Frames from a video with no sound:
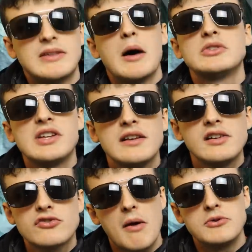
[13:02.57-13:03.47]
That was in the
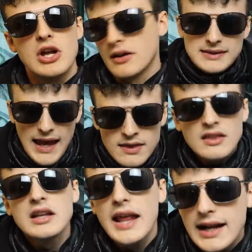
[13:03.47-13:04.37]
description. But then
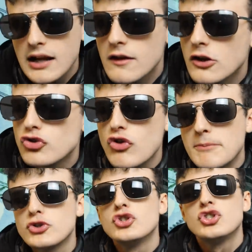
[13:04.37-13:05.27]
the link in the
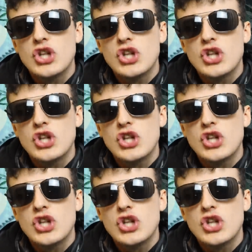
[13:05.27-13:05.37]
description